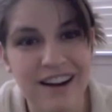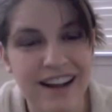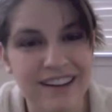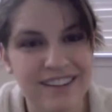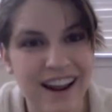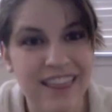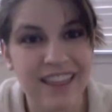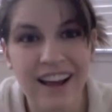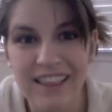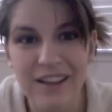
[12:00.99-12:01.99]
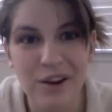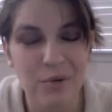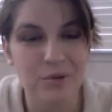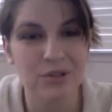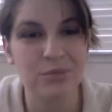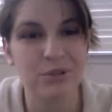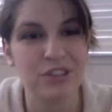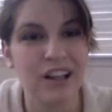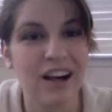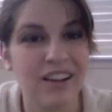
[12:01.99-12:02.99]
actually. I thought that you were supposed to push
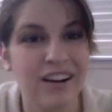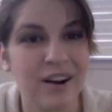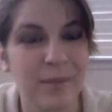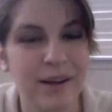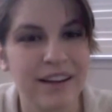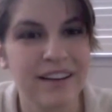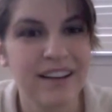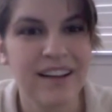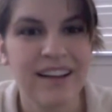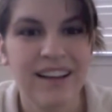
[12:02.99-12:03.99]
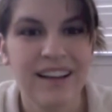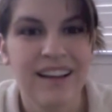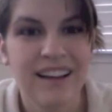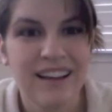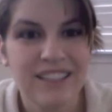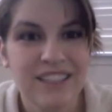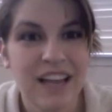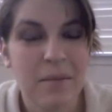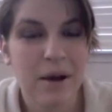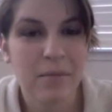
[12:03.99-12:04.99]
a lot longer, but she
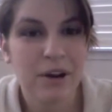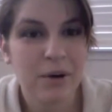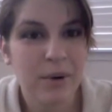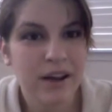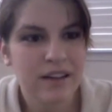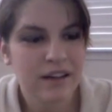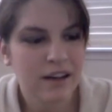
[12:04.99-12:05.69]
came out pretty quick.